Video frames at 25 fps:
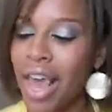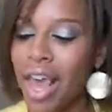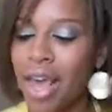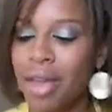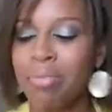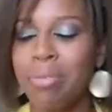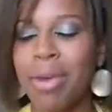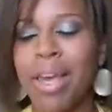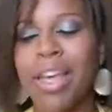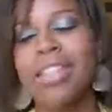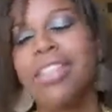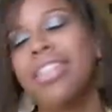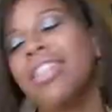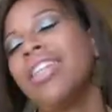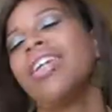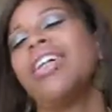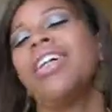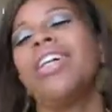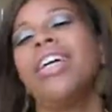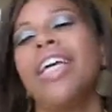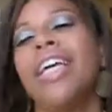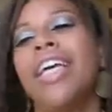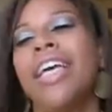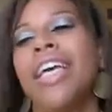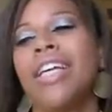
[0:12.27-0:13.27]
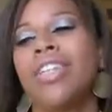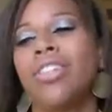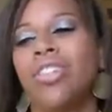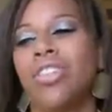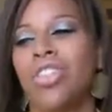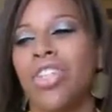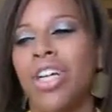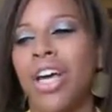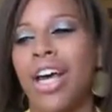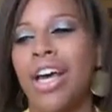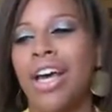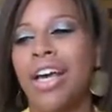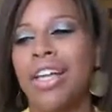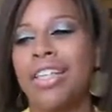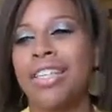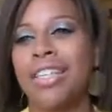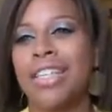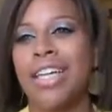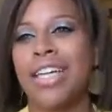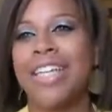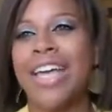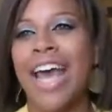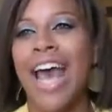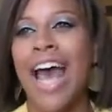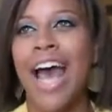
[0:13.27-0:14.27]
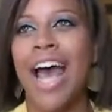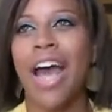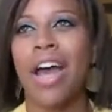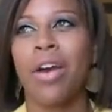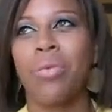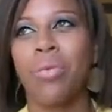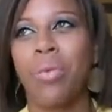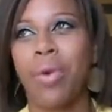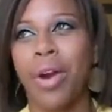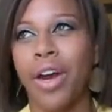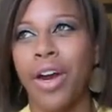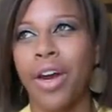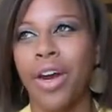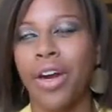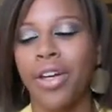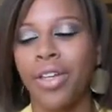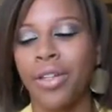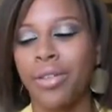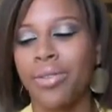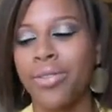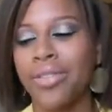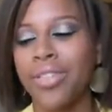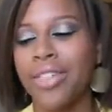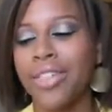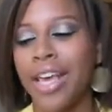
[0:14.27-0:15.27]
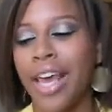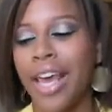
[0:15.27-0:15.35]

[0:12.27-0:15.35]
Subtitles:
And basically it's just a tag where you